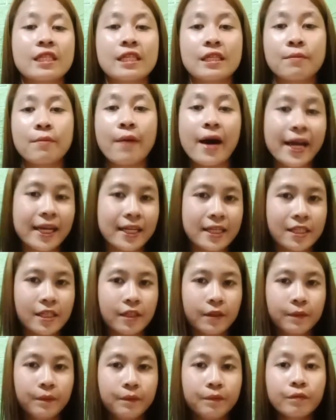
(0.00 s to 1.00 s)
in mind.
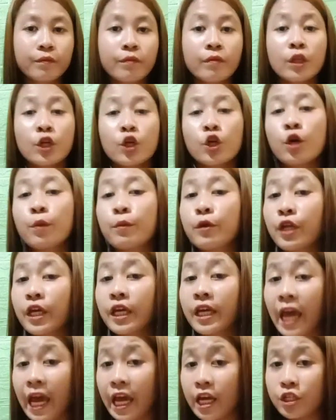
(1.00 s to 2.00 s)

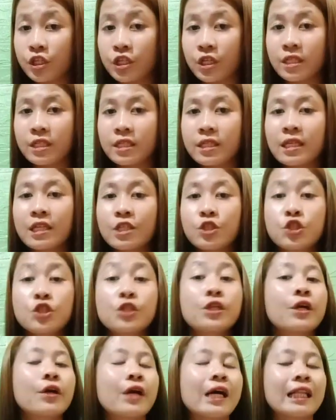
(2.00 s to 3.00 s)
Communications
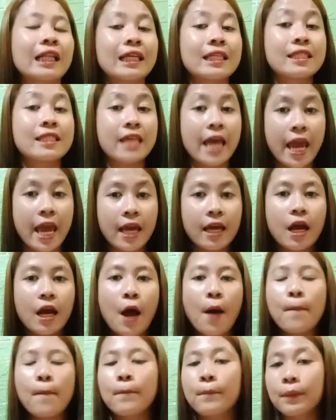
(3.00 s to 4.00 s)
generally take
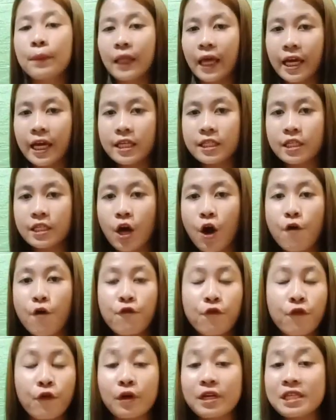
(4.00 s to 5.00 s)
place
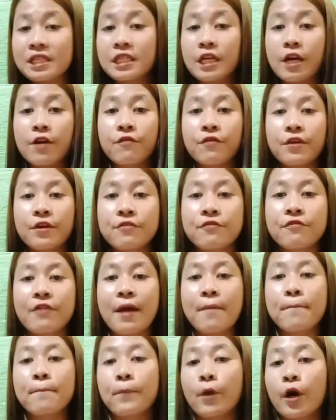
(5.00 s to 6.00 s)
for serving
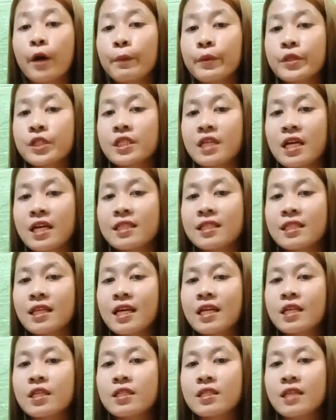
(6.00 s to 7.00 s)
five purposes,
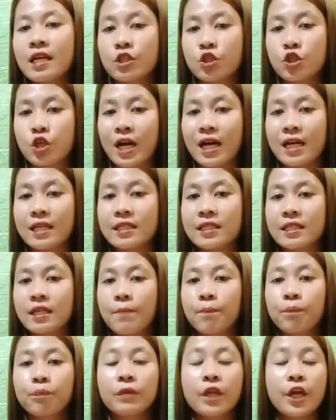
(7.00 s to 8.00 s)
such as
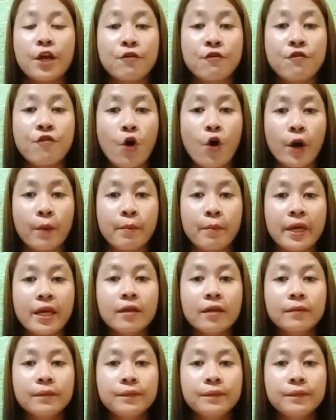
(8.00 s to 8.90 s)
informing,